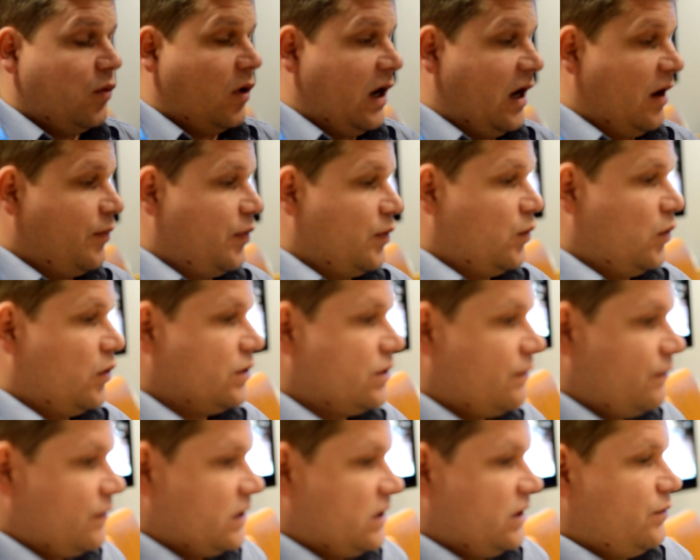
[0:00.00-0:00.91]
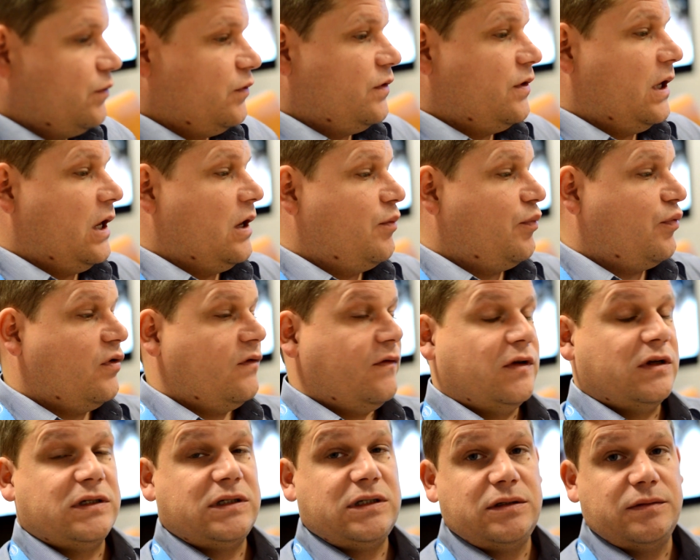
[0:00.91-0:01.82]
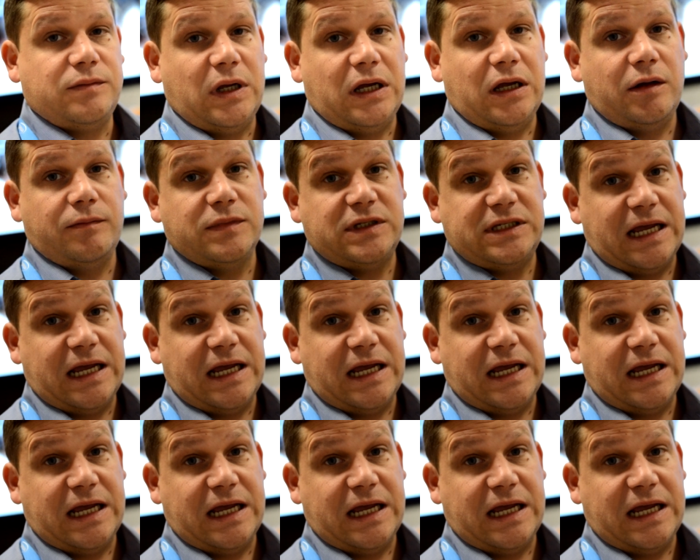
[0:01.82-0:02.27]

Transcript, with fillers: what happened was obviously with the previous um,